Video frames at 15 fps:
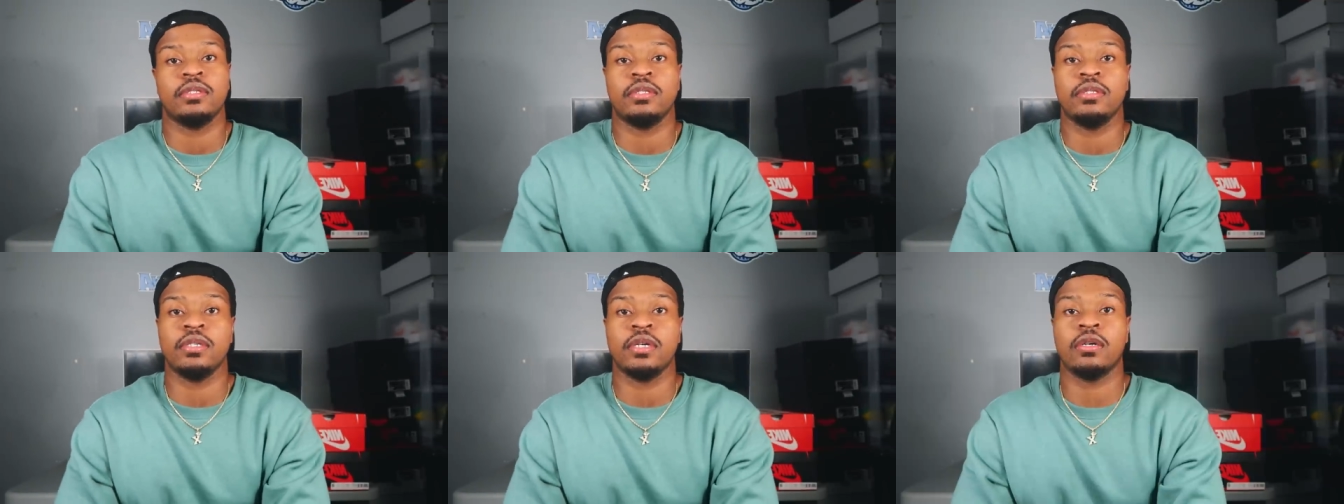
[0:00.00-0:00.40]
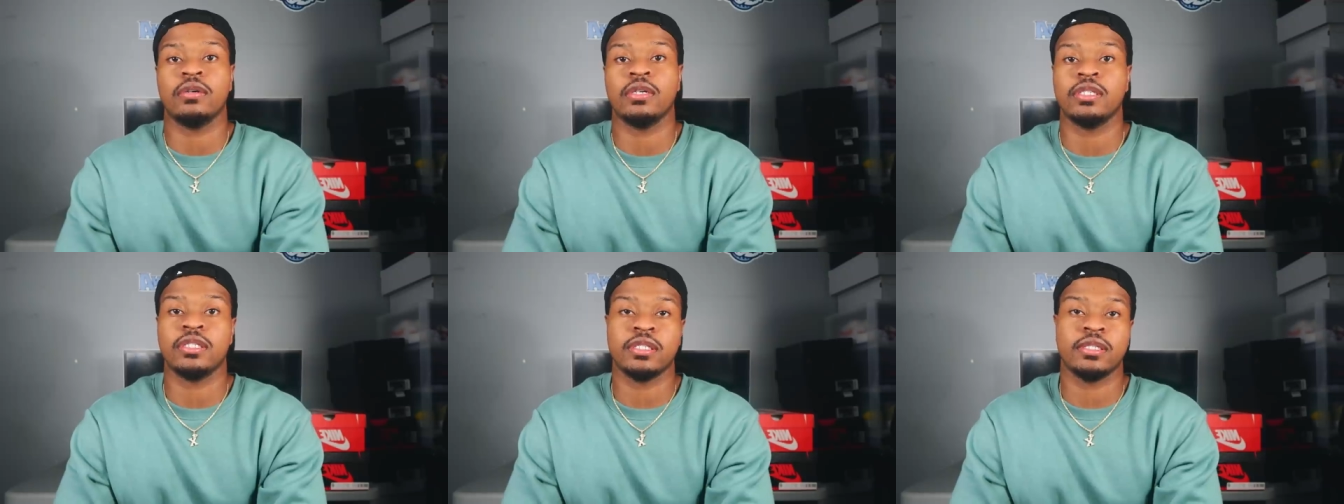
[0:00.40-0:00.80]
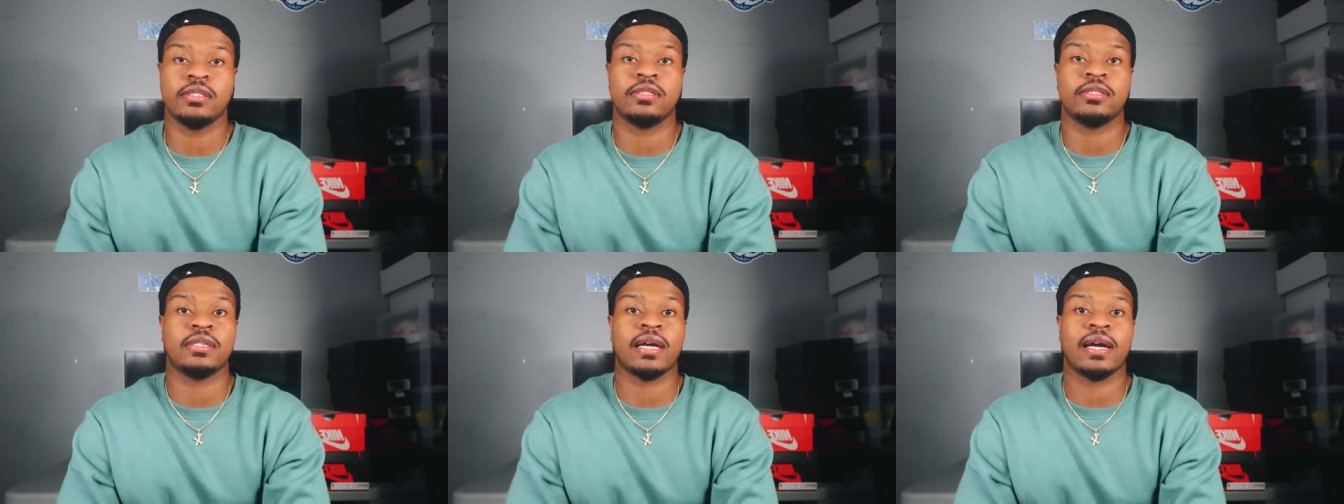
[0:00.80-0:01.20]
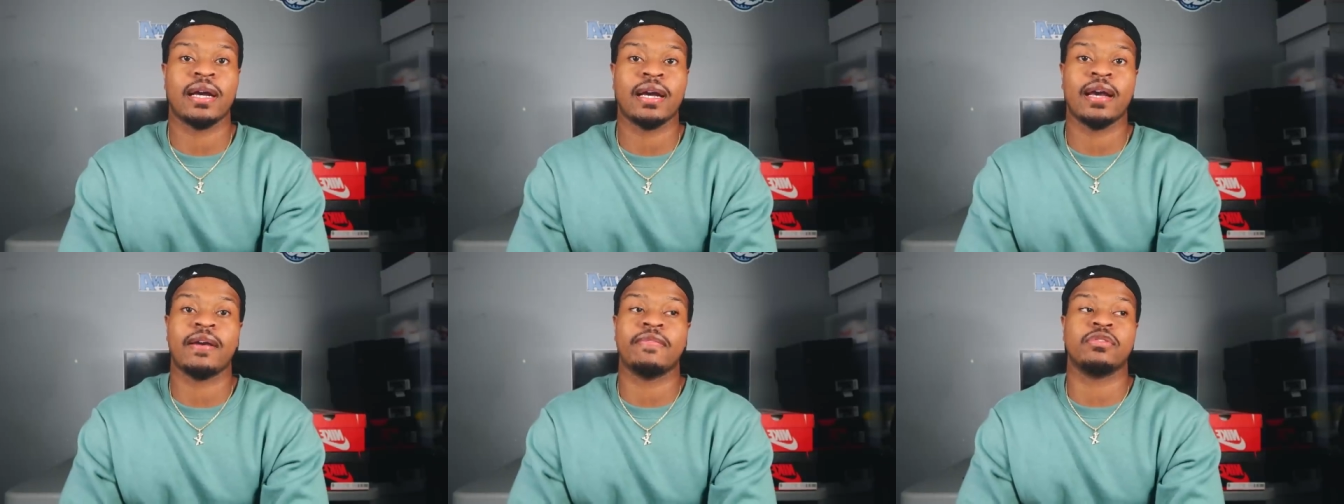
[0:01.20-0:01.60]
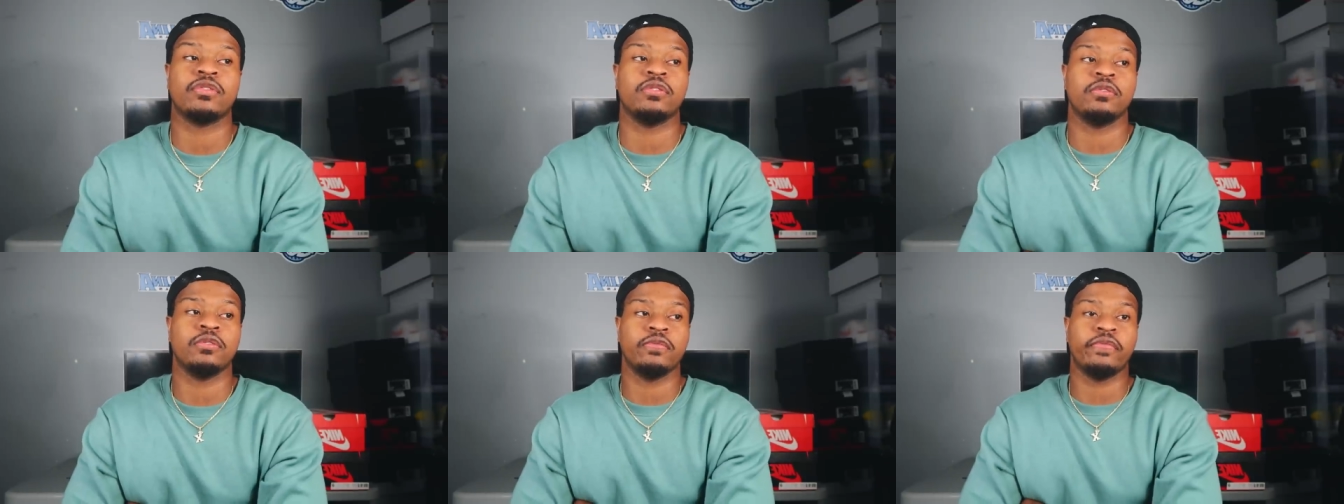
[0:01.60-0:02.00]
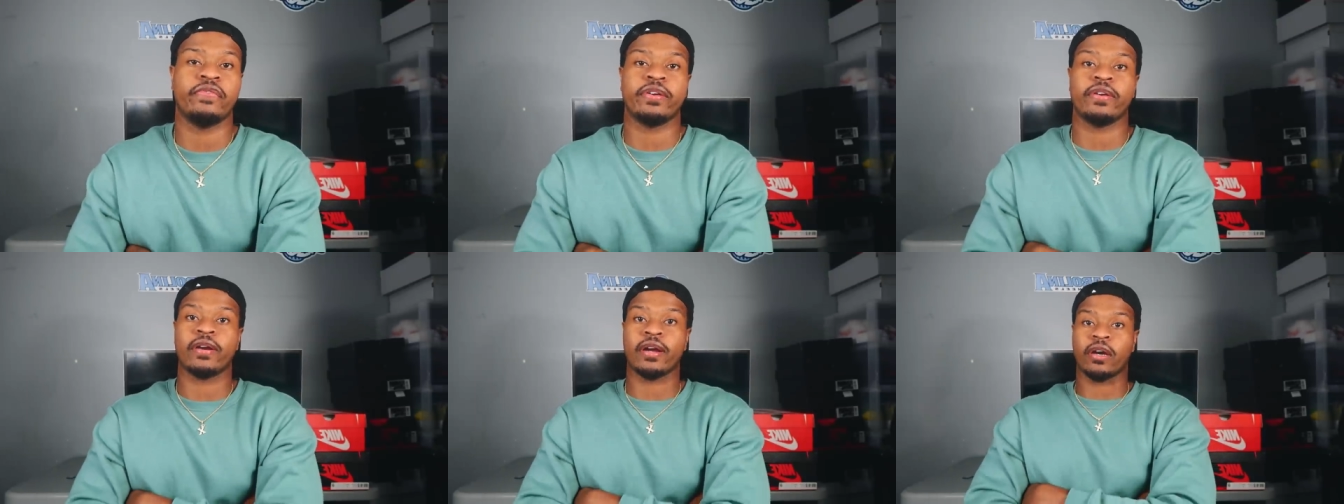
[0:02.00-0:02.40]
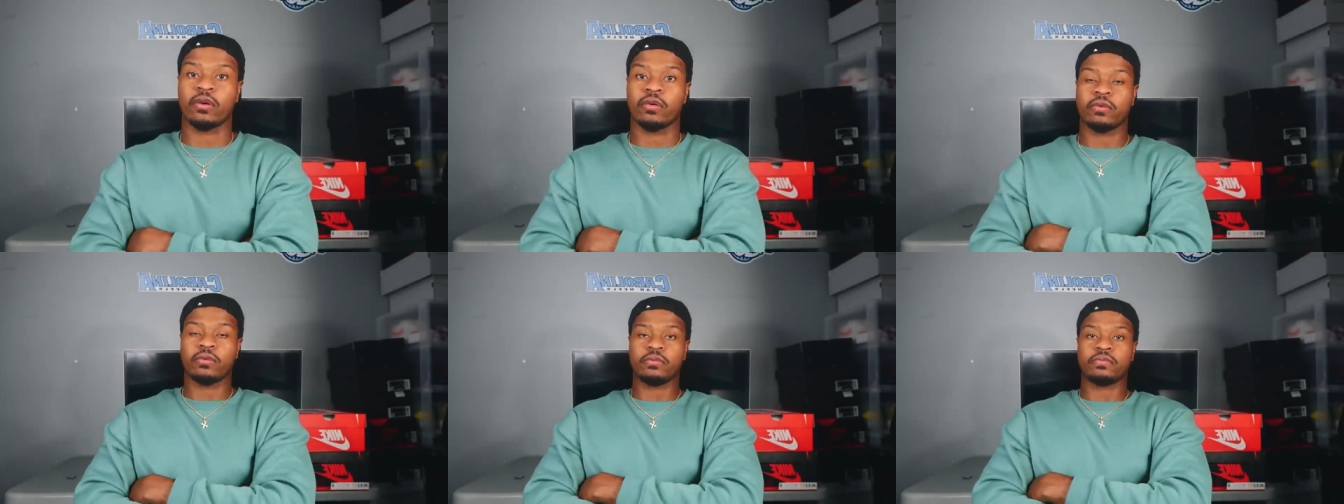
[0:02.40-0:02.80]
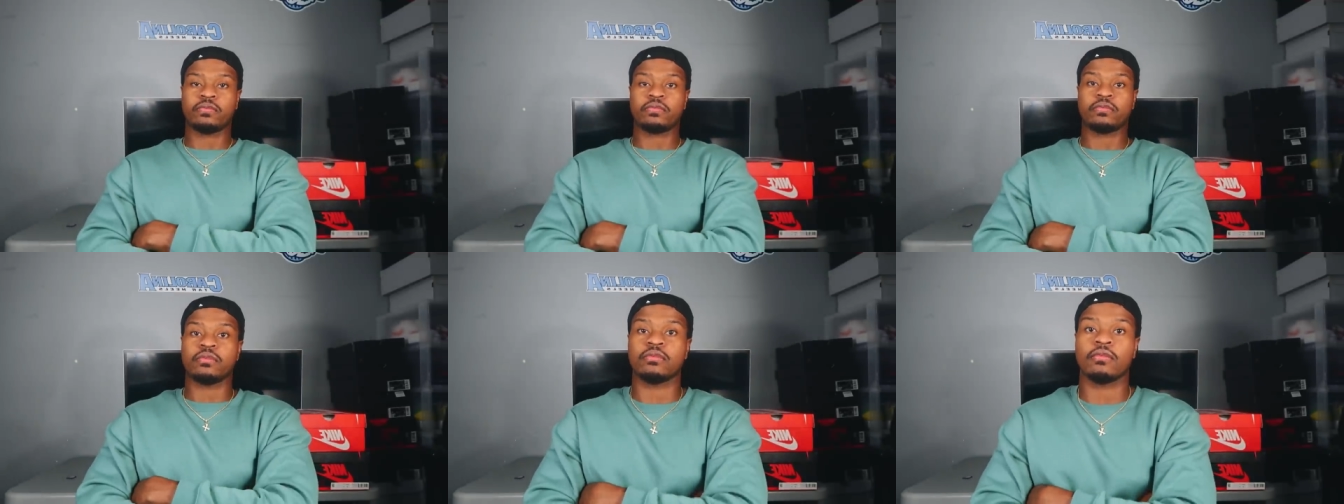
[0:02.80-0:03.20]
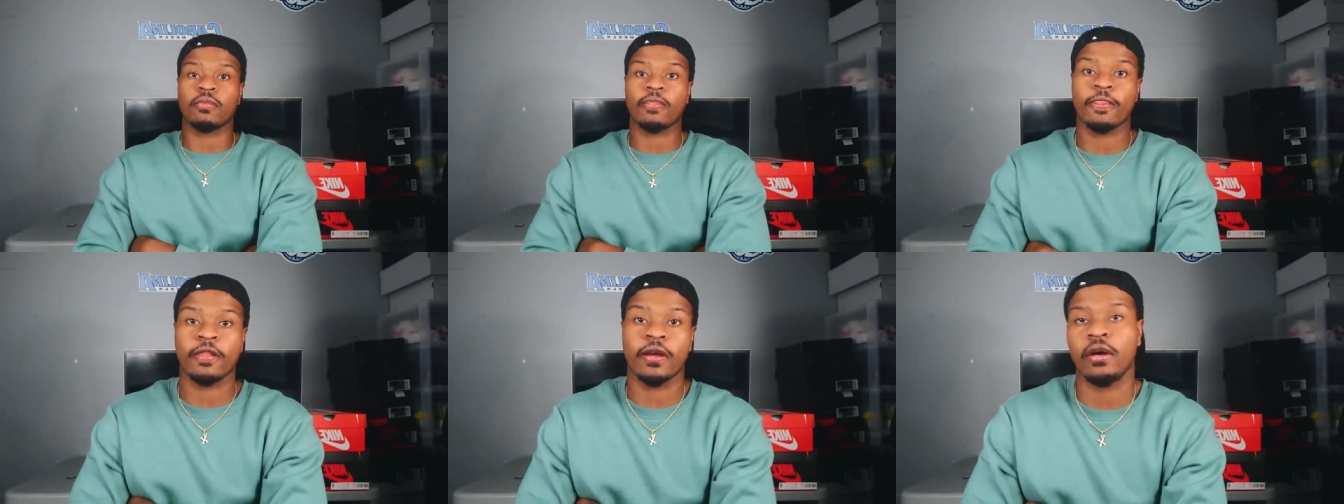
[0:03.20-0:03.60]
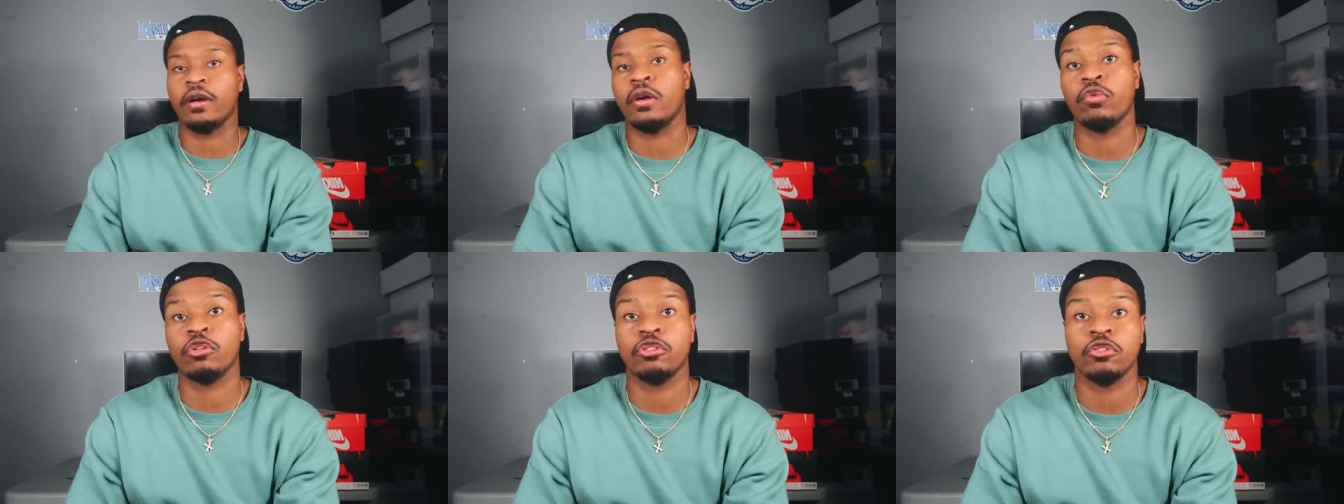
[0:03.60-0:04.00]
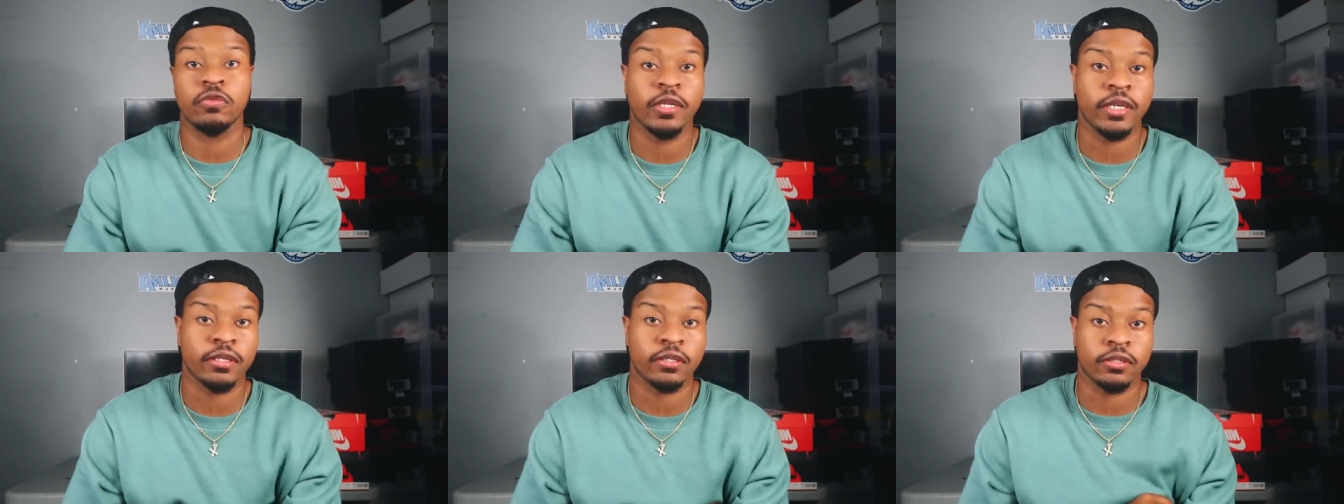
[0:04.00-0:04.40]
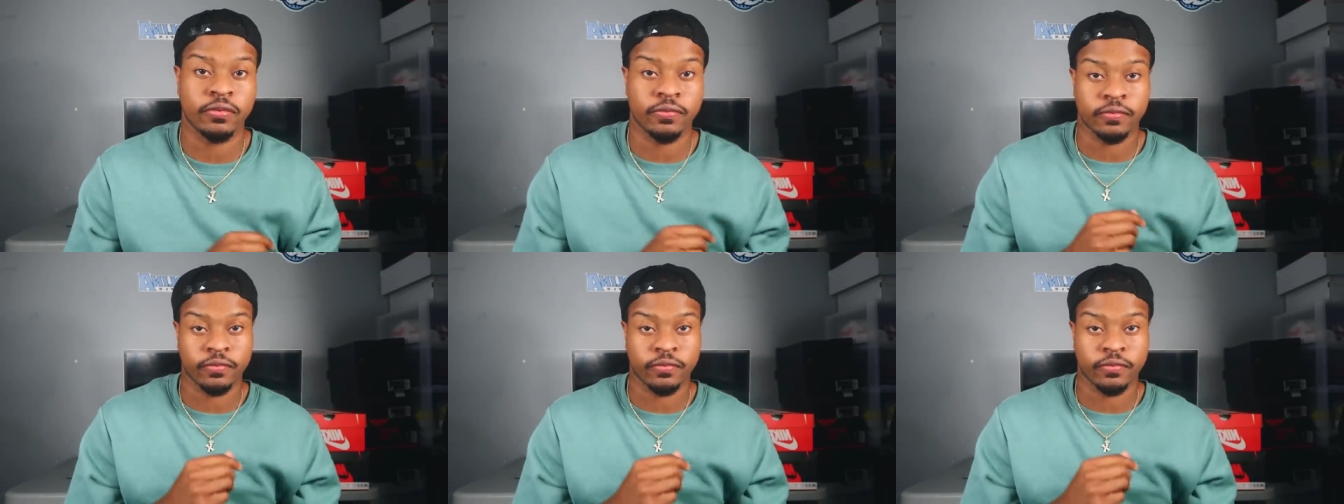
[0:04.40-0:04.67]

You know, it's just, I have to figure out uh, what to do next.